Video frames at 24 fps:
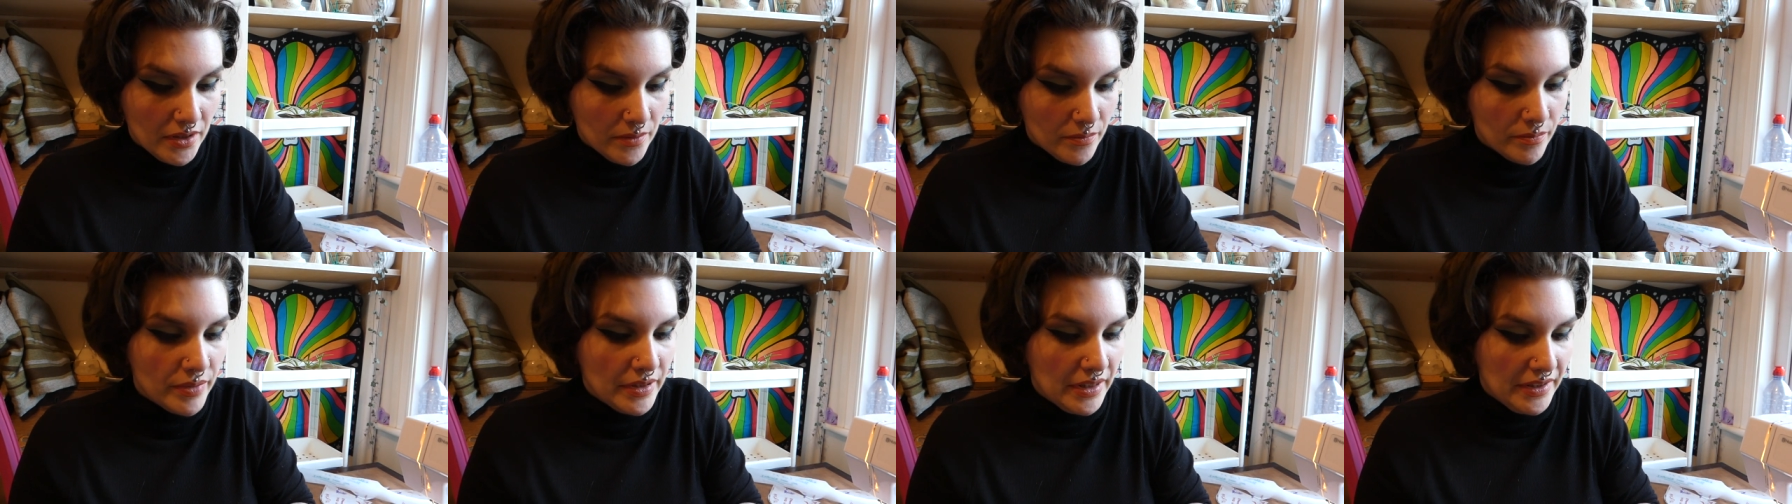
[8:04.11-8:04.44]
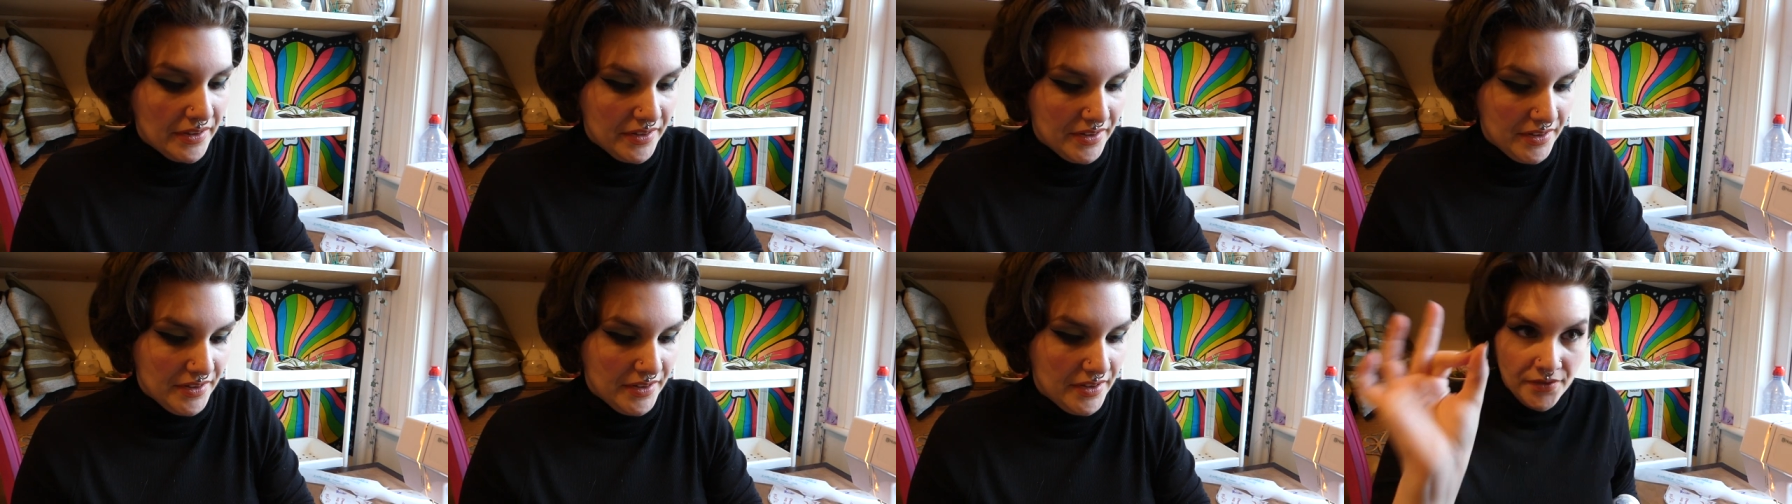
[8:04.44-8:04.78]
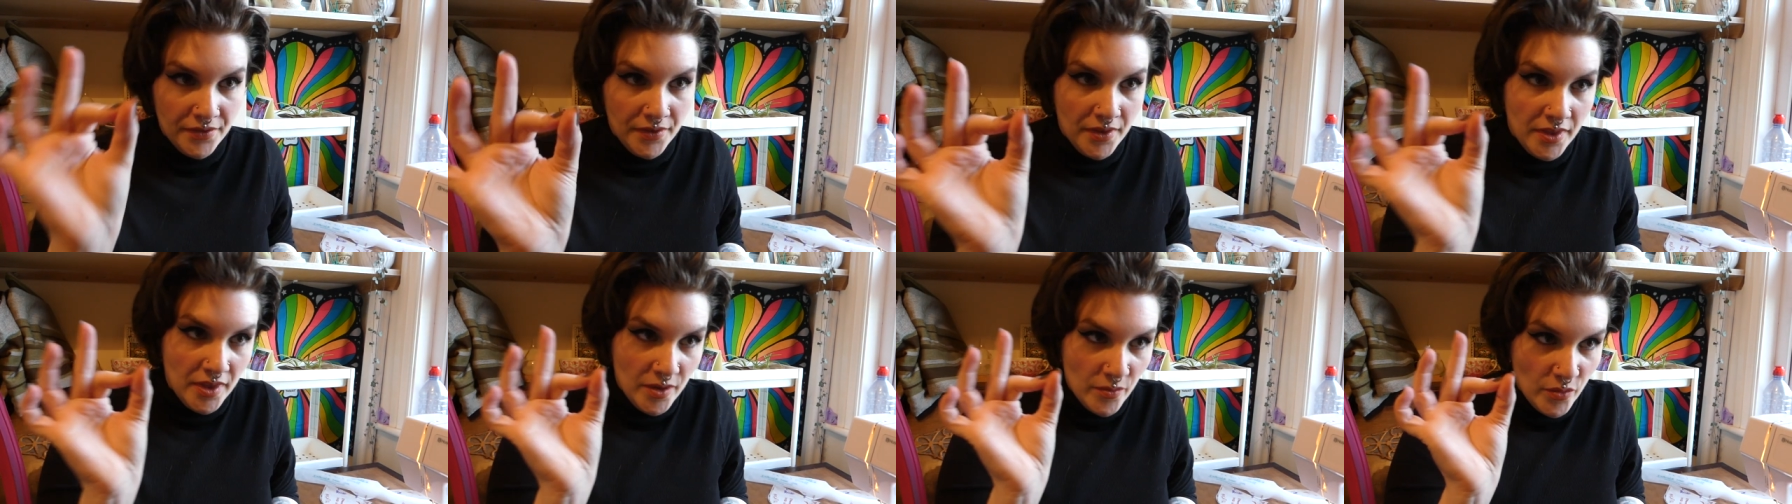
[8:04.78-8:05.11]
but
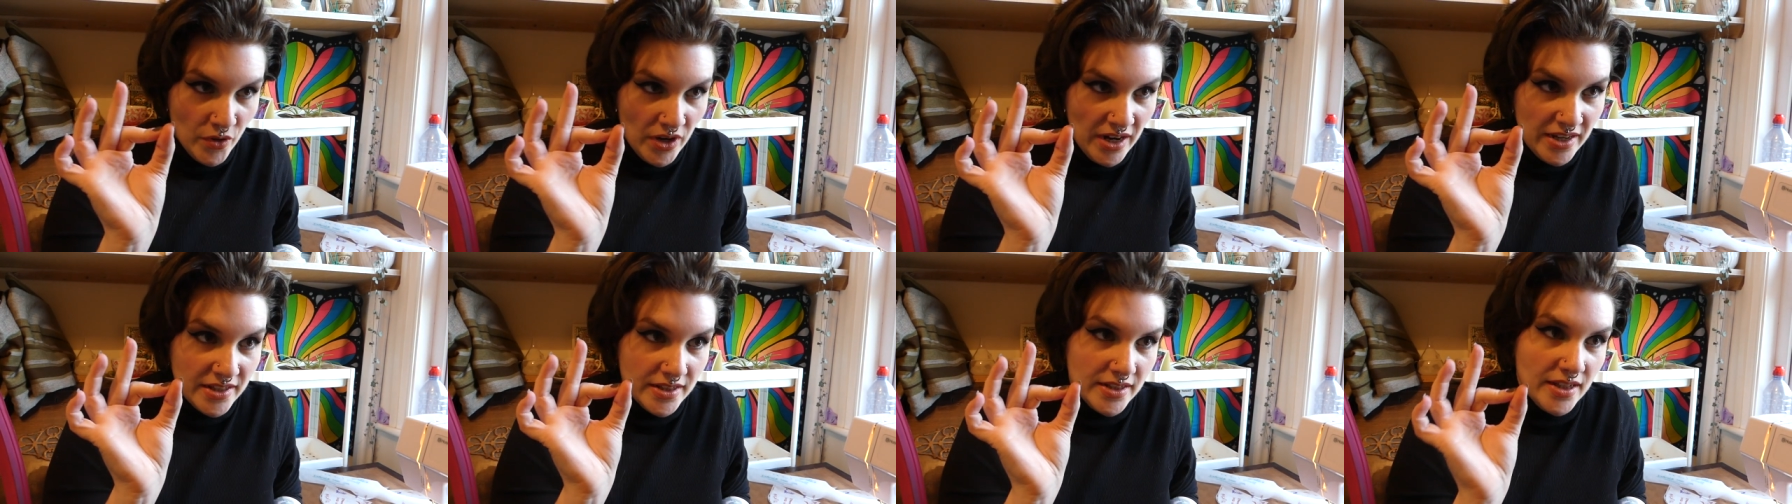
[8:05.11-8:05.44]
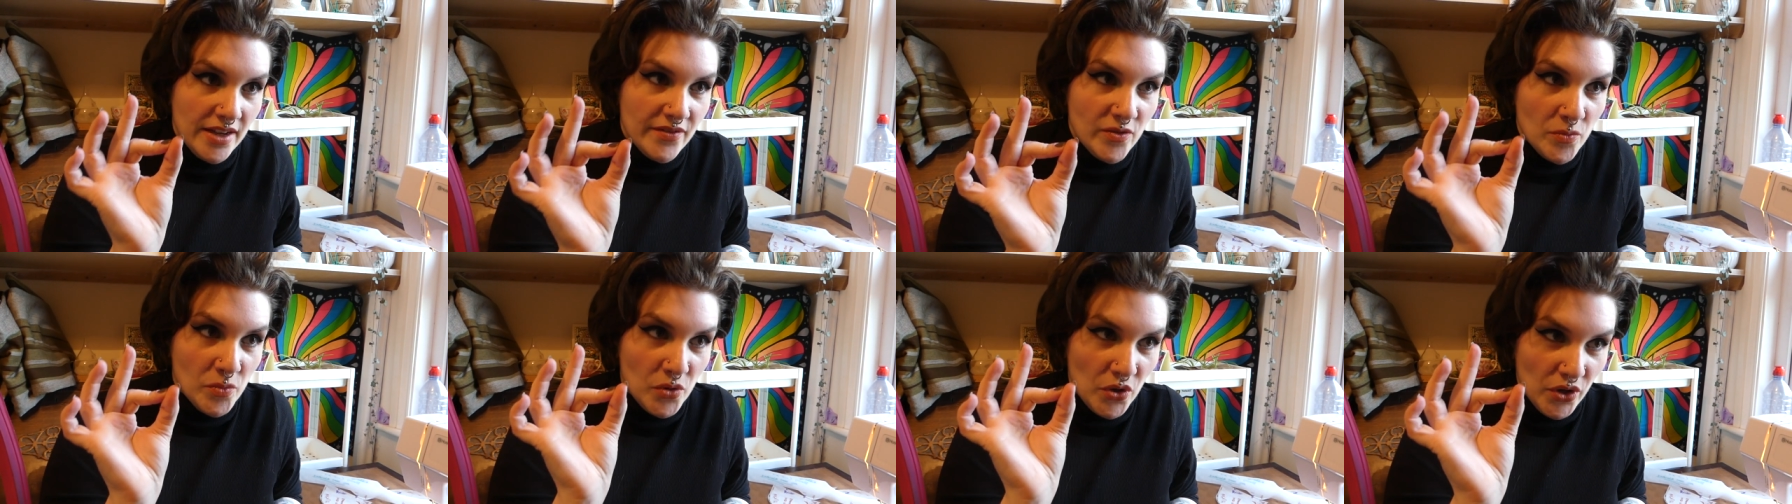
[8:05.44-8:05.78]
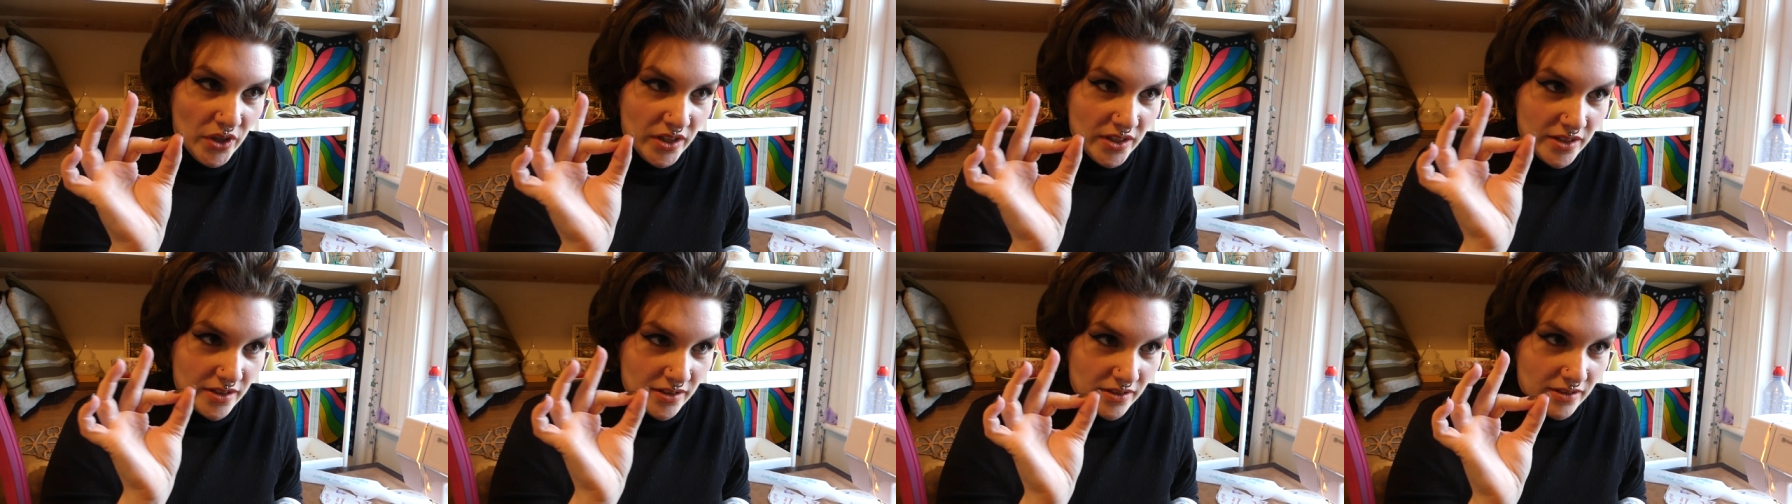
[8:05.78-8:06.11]
the breasts have a
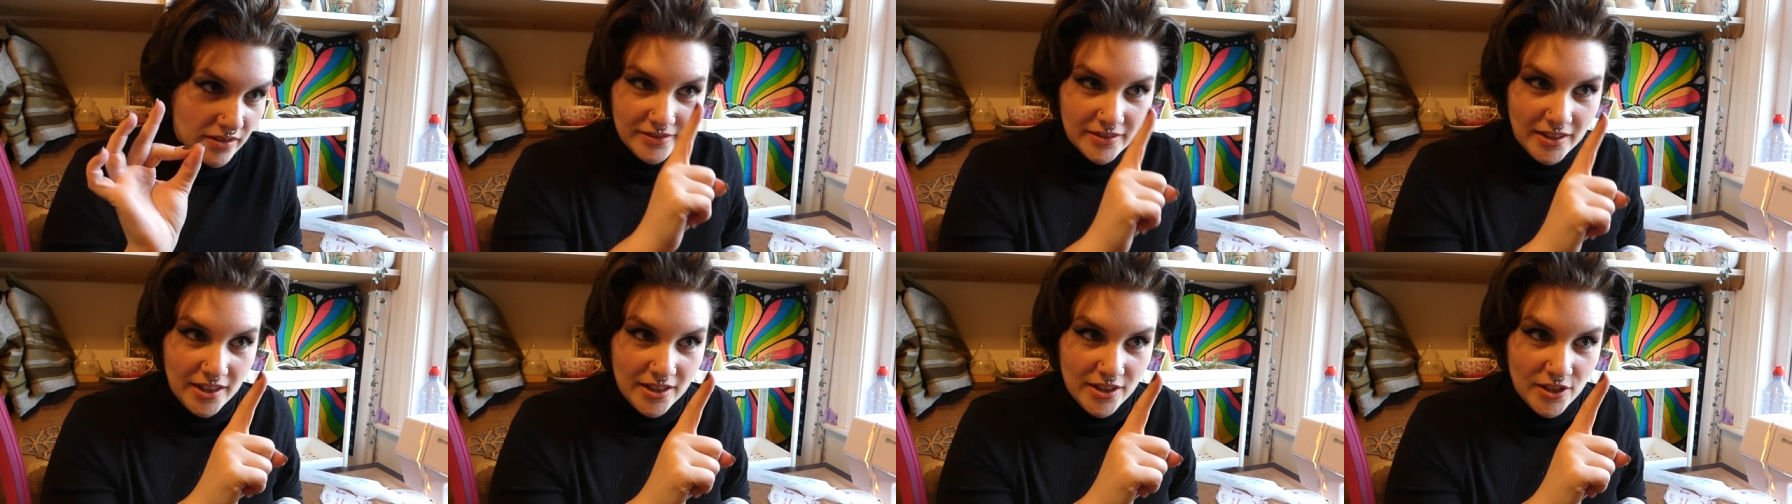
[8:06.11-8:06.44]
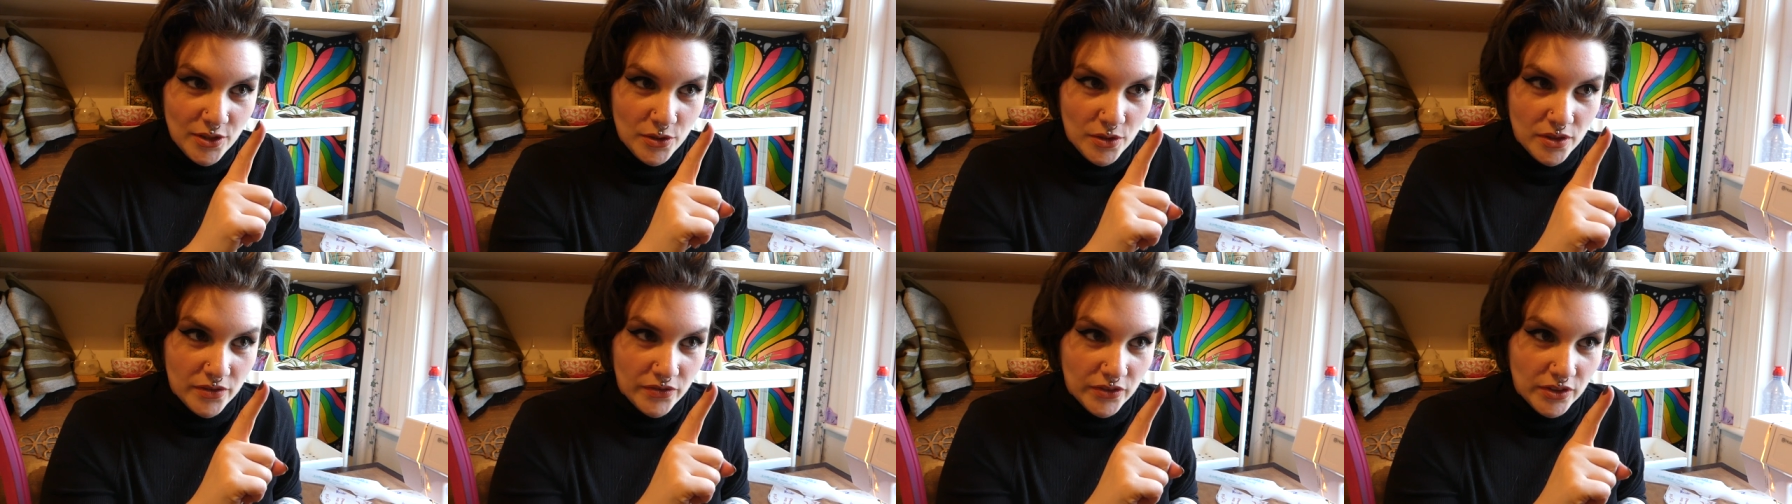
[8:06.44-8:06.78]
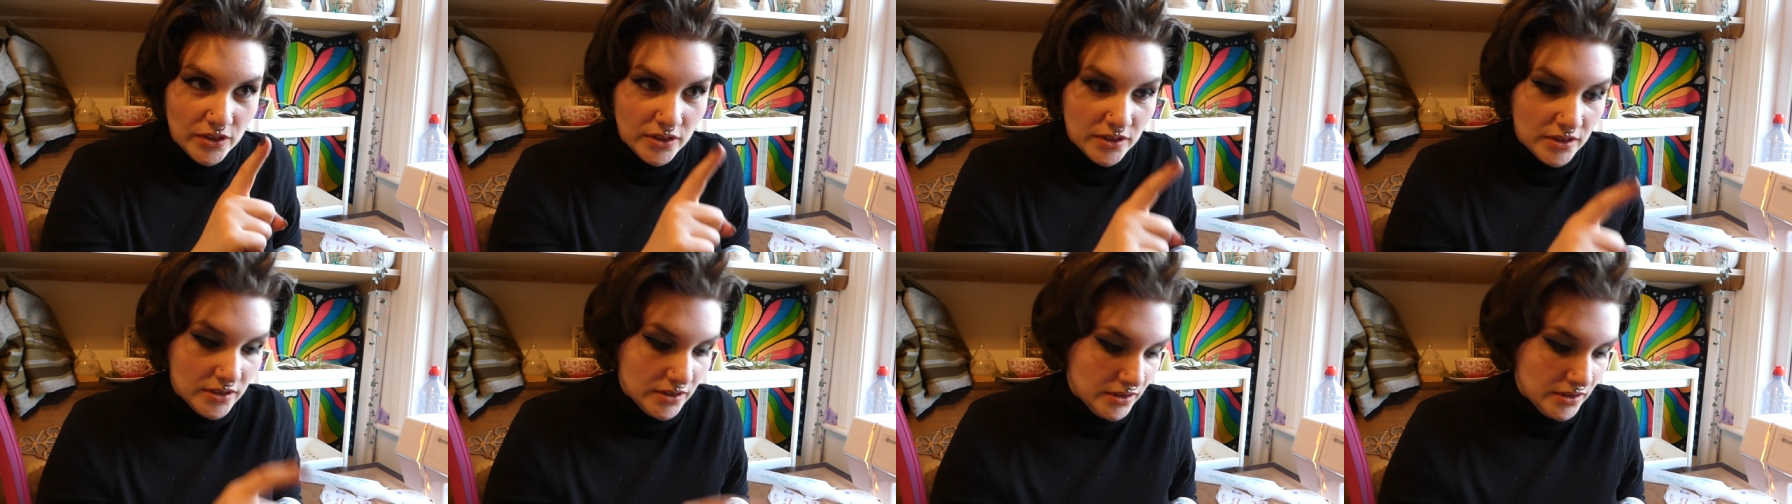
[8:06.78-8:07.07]
point, that's useful,